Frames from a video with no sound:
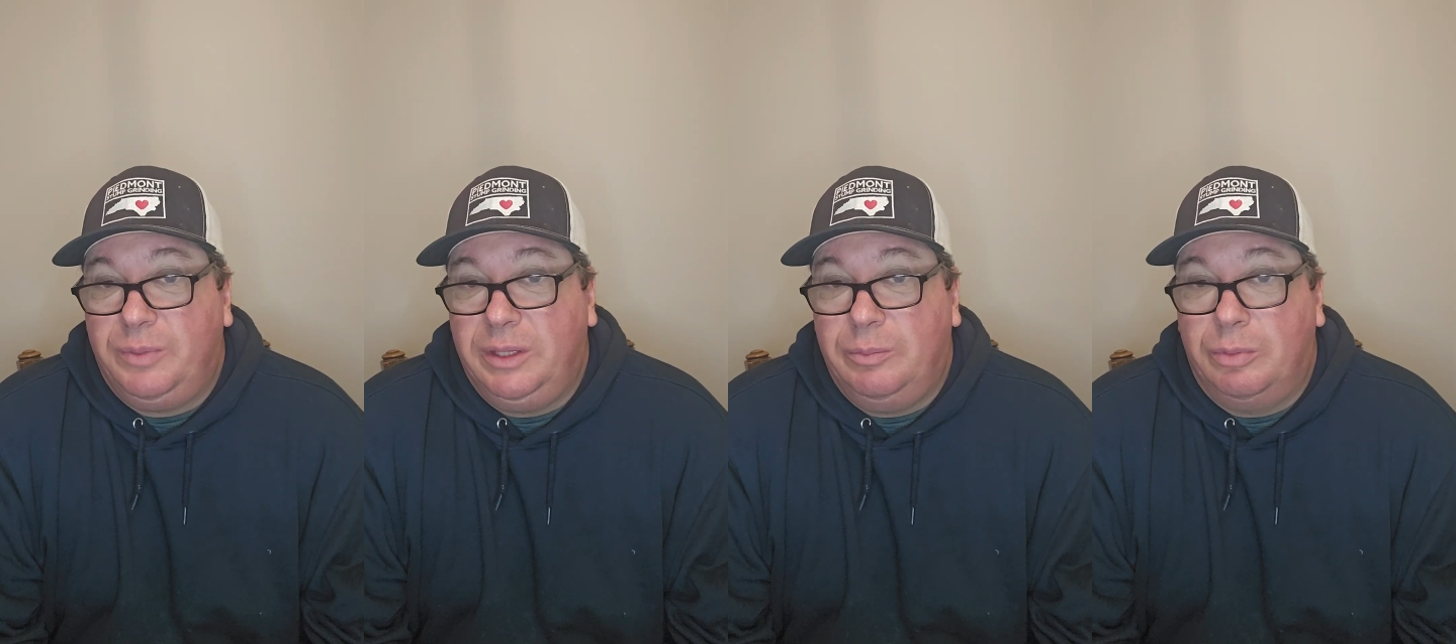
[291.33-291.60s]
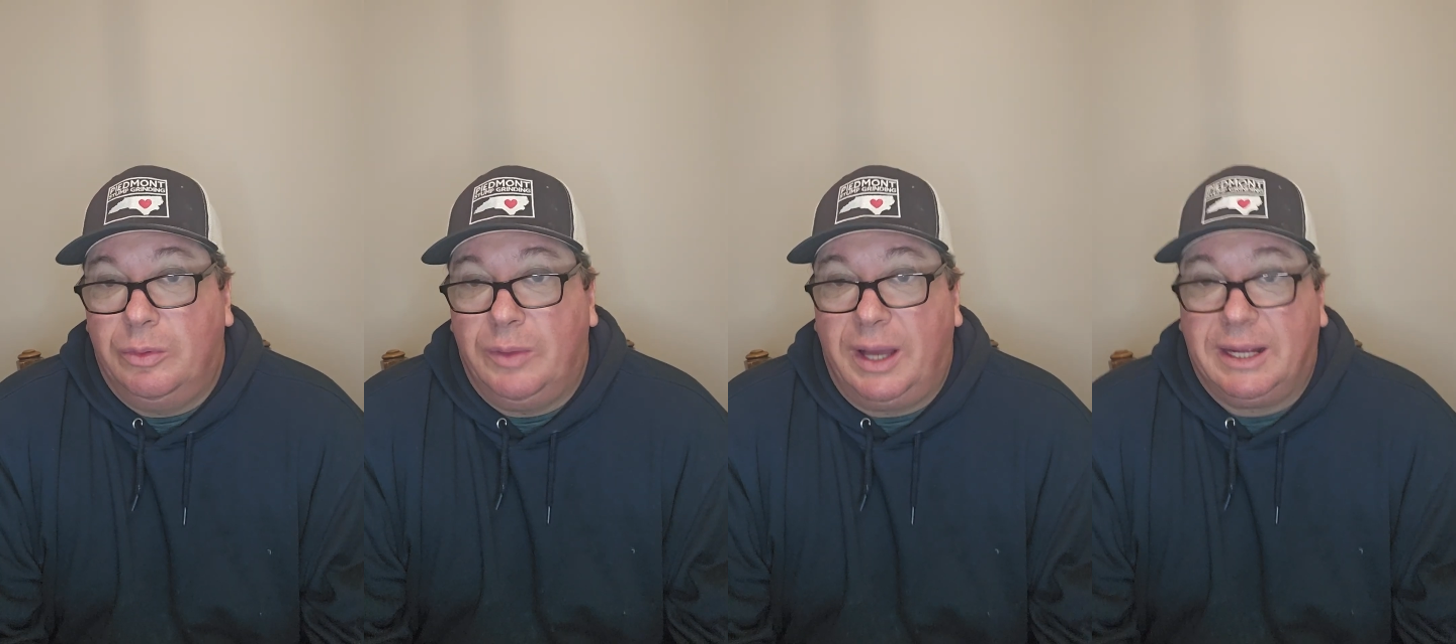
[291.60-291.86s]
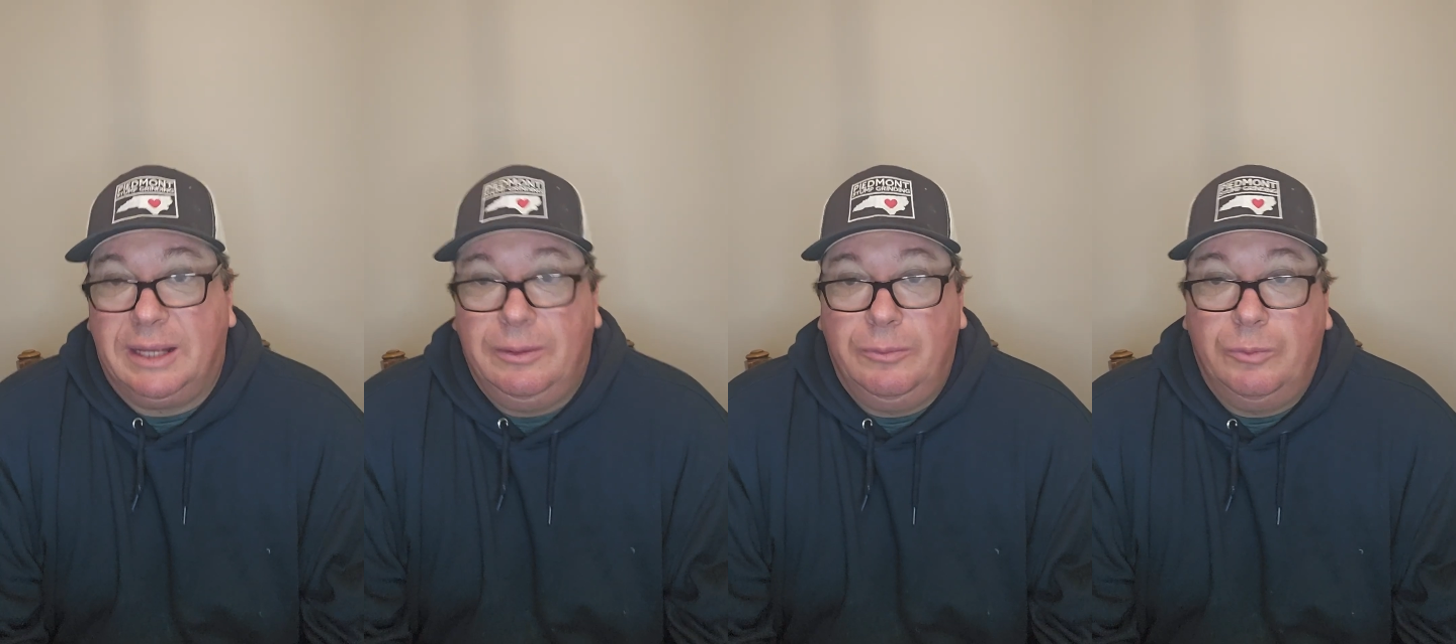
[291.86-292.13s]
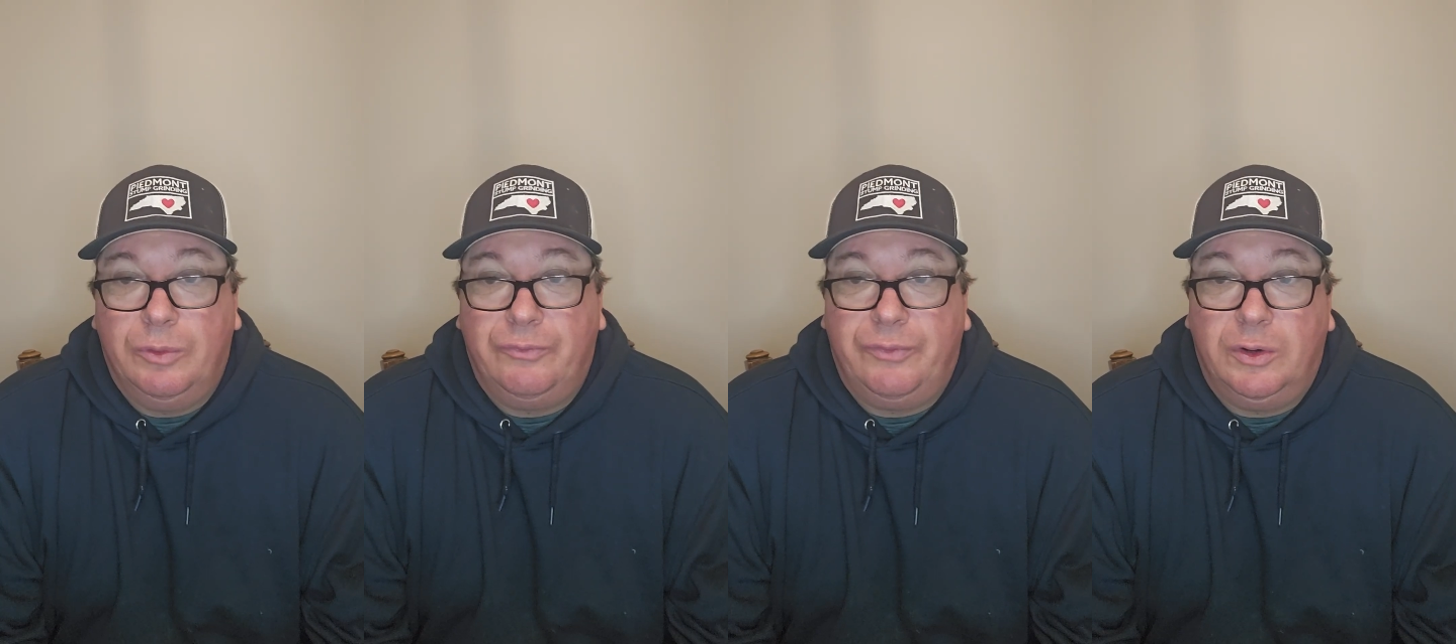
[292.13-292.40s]
people I
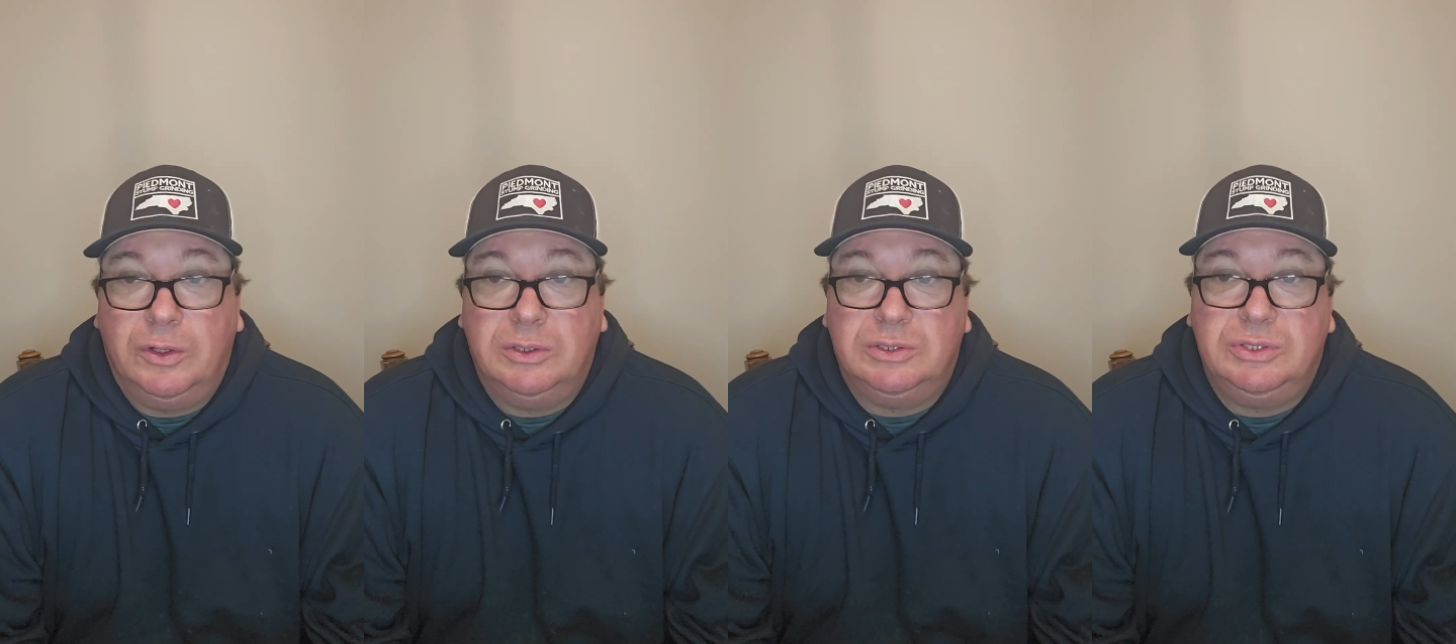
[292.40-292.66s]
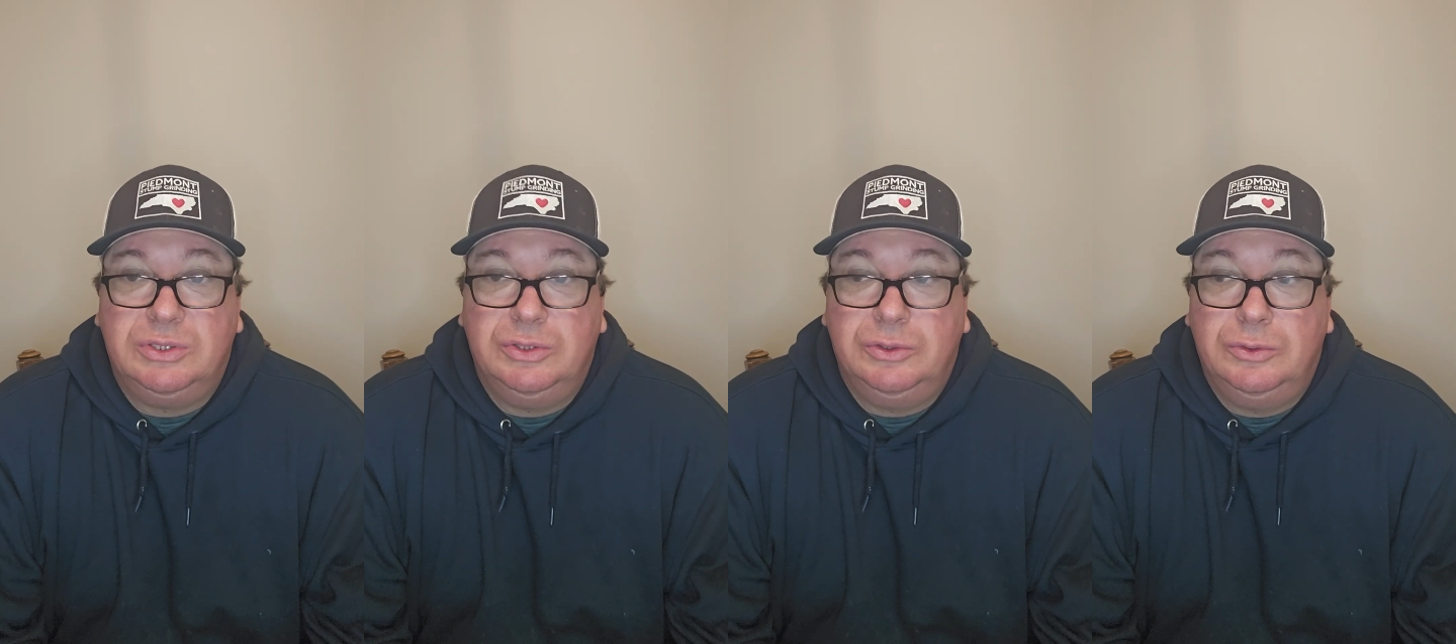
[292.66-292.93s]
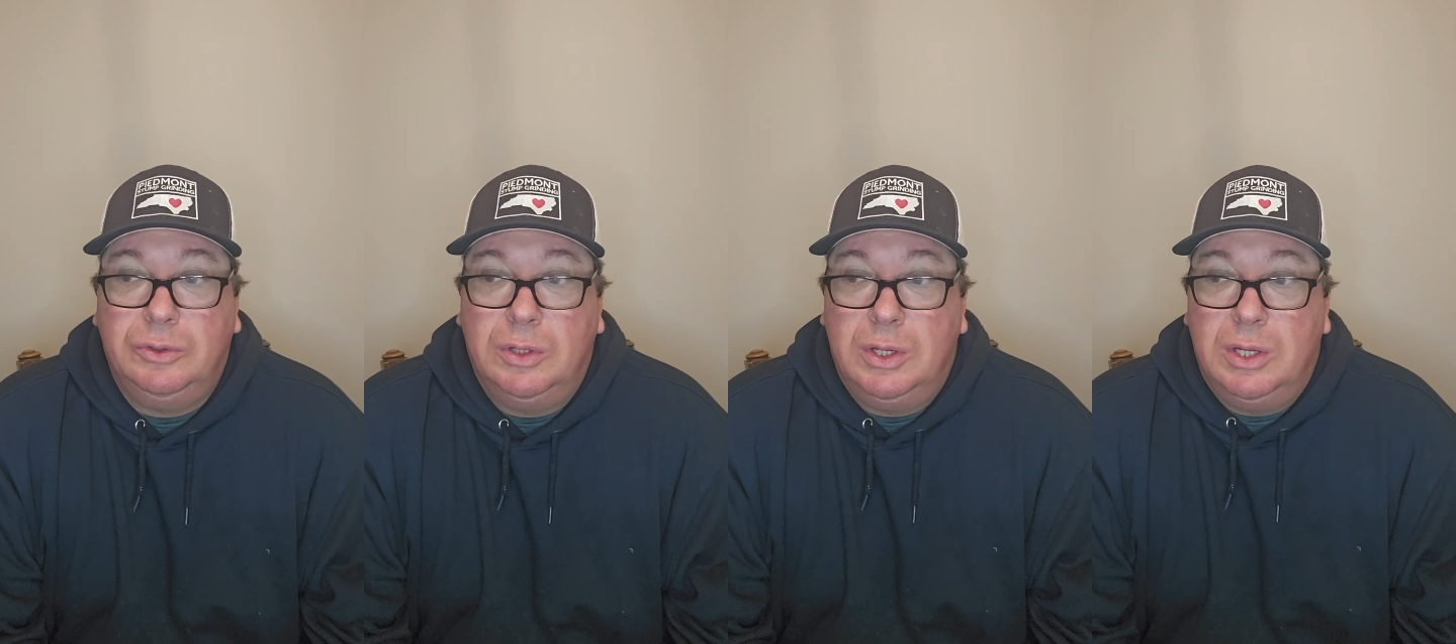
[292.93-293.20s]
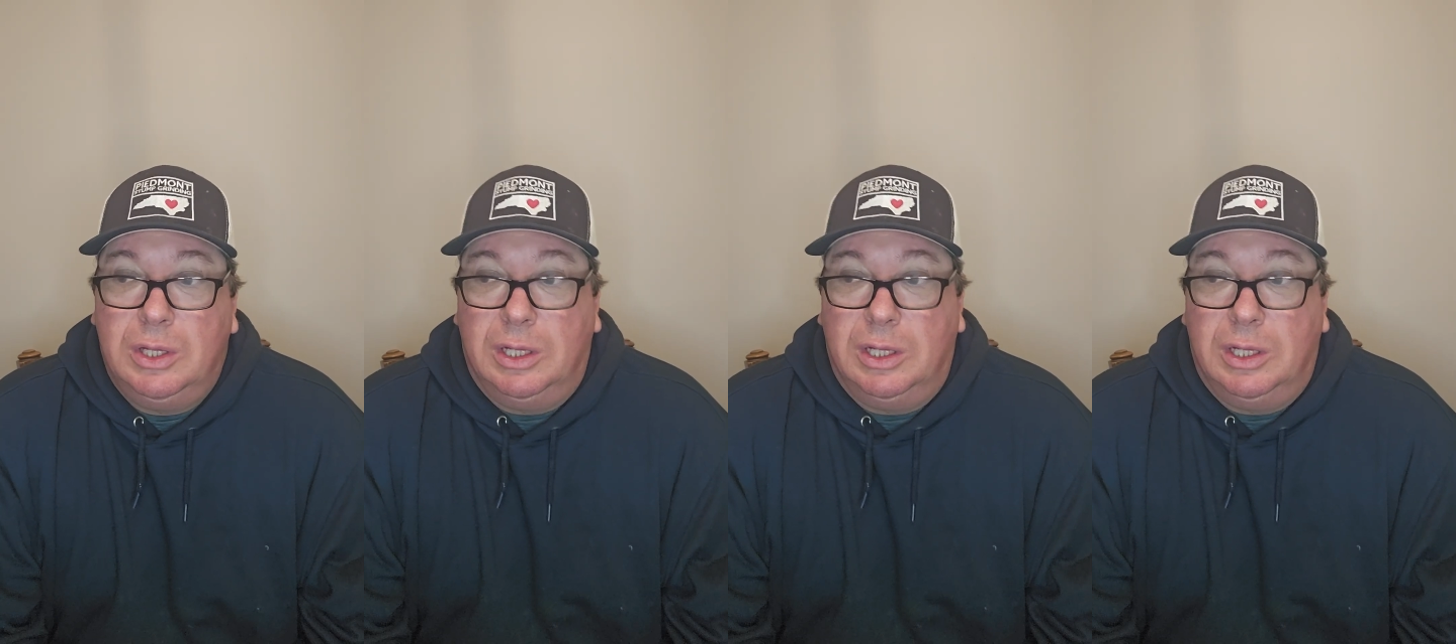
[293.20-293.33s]
can refer to.